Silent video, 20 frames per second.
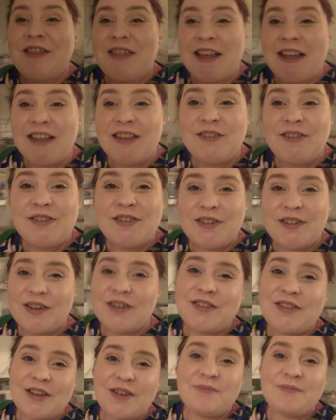Thank you
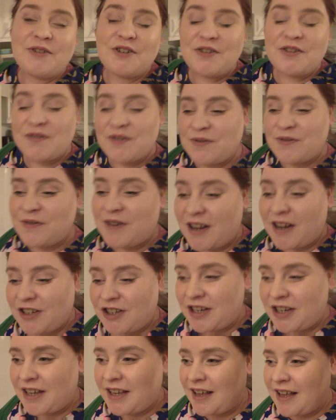so much for
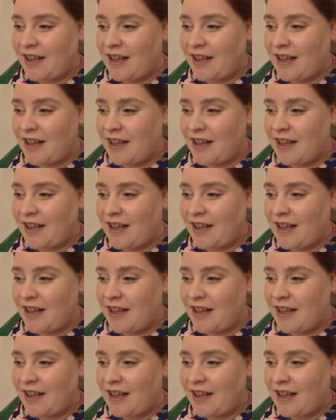watching,